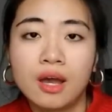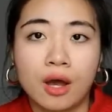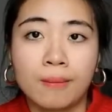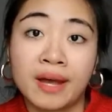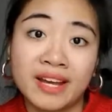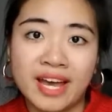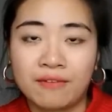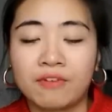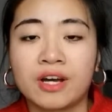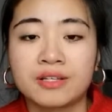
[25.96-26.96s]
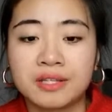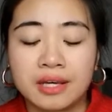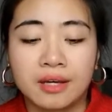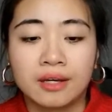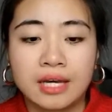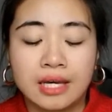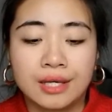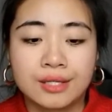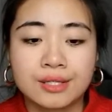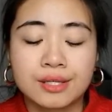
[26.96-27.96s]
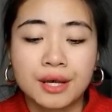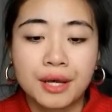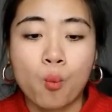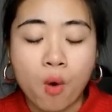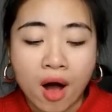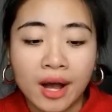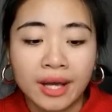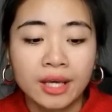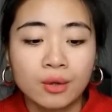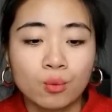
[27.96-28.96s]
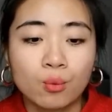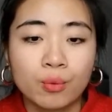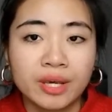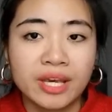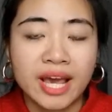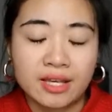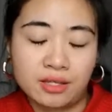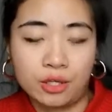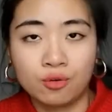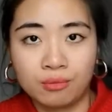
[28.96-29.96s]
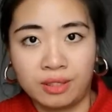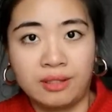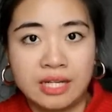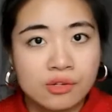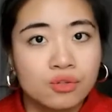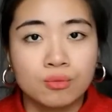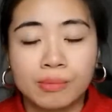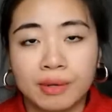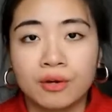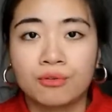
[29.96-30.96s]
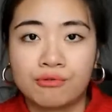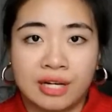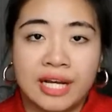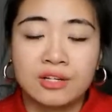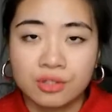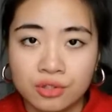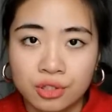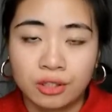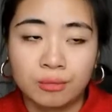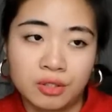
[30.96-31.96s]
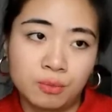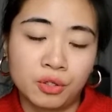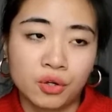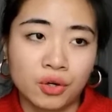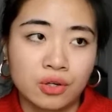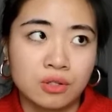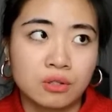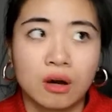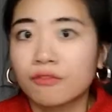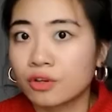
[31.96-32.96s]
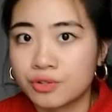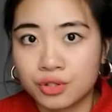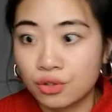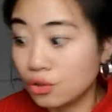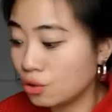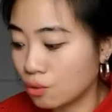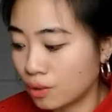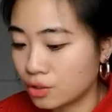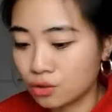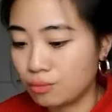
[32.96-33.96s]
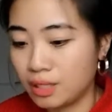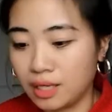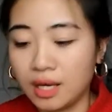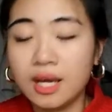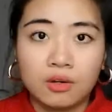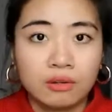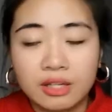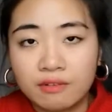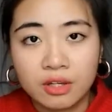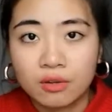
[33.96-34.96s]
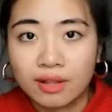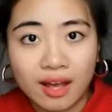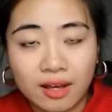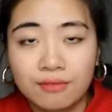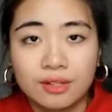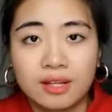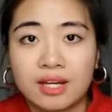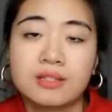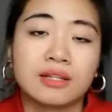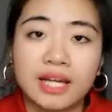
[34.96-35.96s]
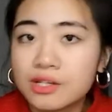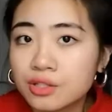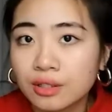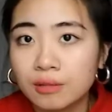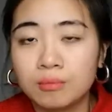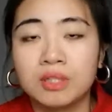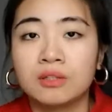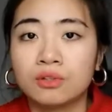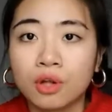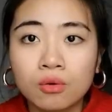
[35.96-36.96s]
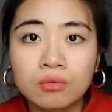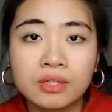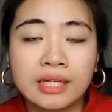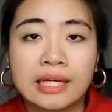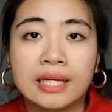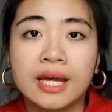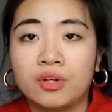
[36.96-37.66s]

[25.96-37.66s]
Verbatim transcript: My advice here is why we as humans need to build relationships is because, of course, you don't want to be living your life in isolation, be lonely.